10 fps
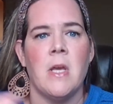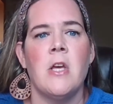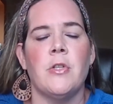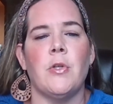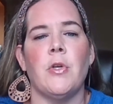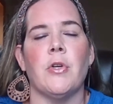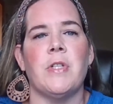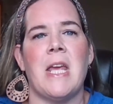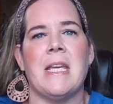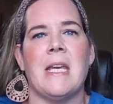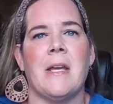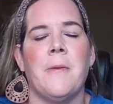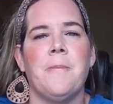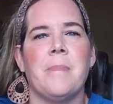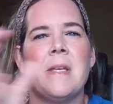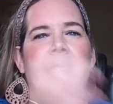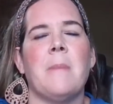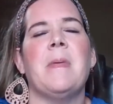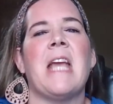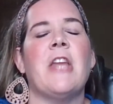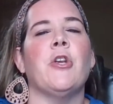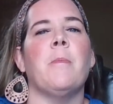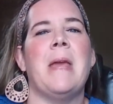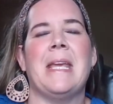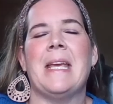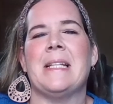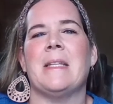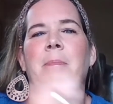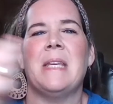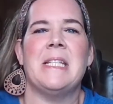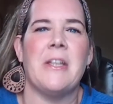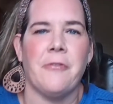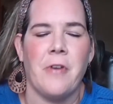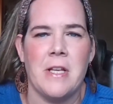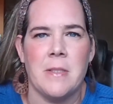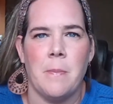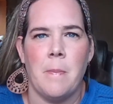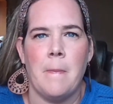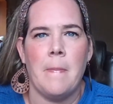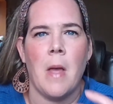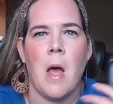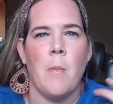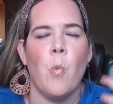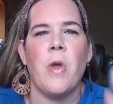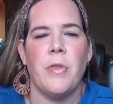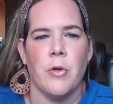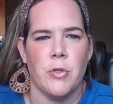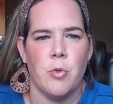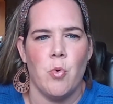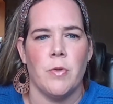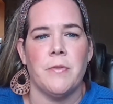So you're taking something and you're making it something different with your tools.